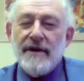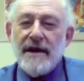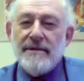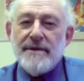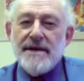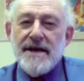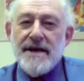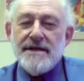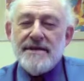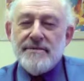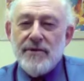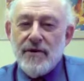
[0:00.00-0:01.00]
Vitamin D
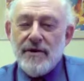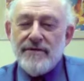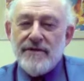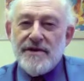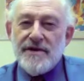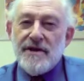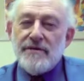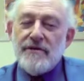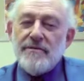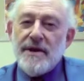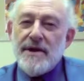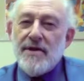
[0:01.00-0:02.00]
is important for
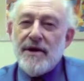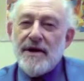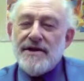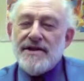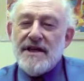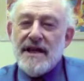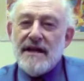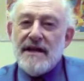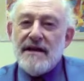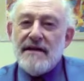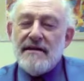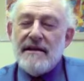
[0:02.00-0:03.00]
children because
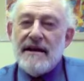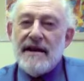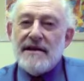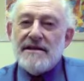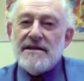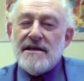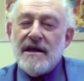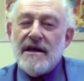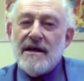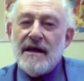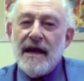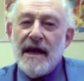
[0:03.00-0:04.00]
it's
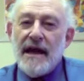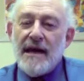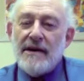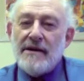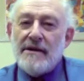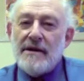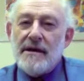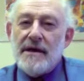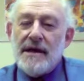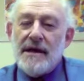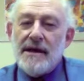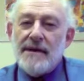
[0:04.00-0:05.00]
a
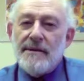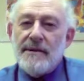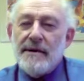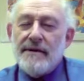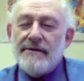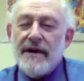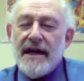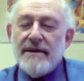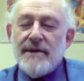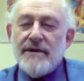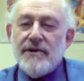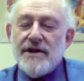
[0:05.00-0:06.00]

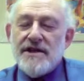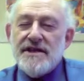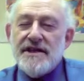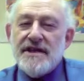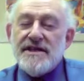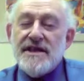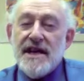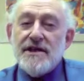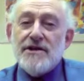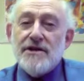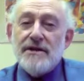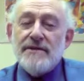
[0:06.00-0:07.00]
vitamin which is
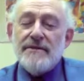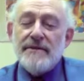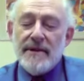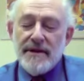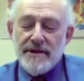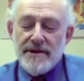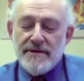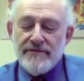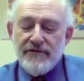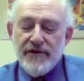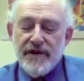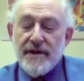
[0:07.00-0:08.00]
essential
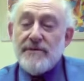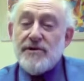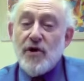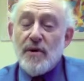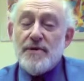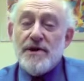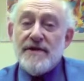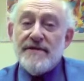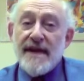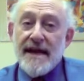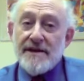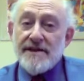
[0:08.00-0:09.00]
for the absorption of
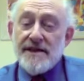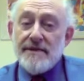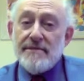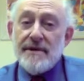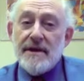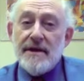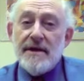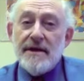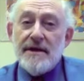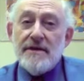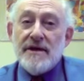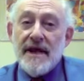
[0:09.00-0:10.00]
calcium.
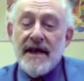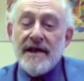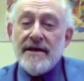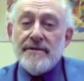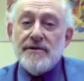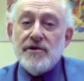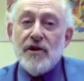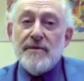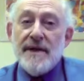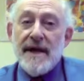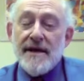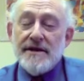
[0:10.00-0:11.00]
You can't
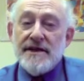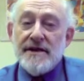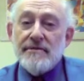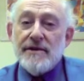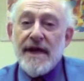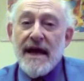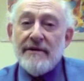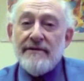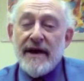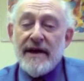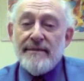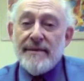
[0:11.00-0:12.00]
absorb calcium without
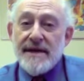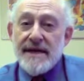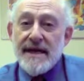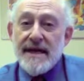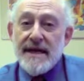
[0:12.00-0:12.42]
vitamin D.